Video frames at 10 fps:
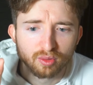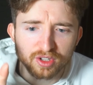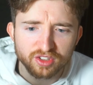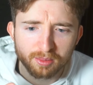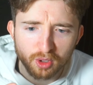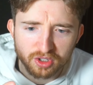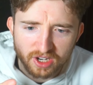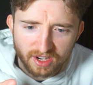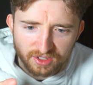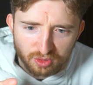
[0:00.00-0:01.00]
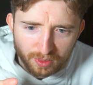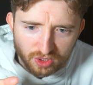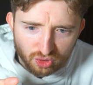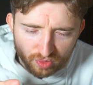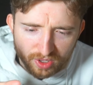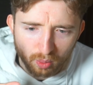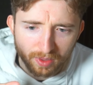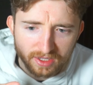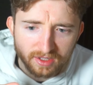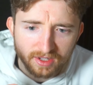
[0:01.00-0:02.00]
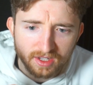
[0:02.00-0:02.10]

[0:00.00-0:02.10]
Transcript: Reason I'm not attacking his queen straight away